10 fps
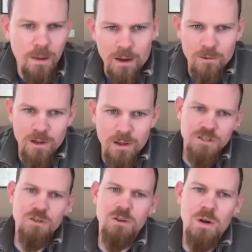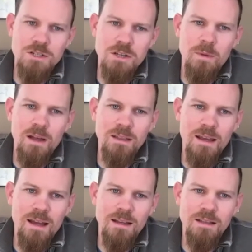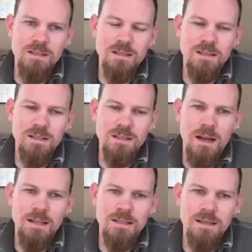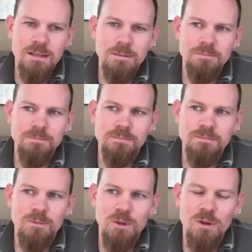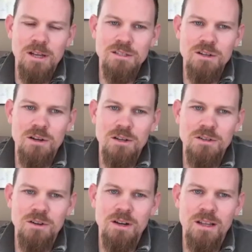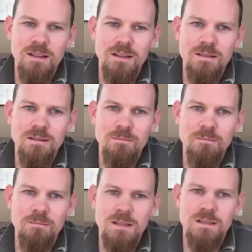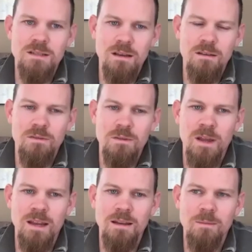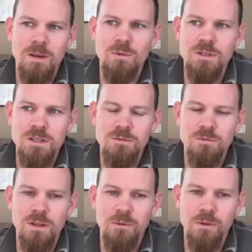I'll ask you a question about that because you guys started during the midst of the pandemic, which is really, really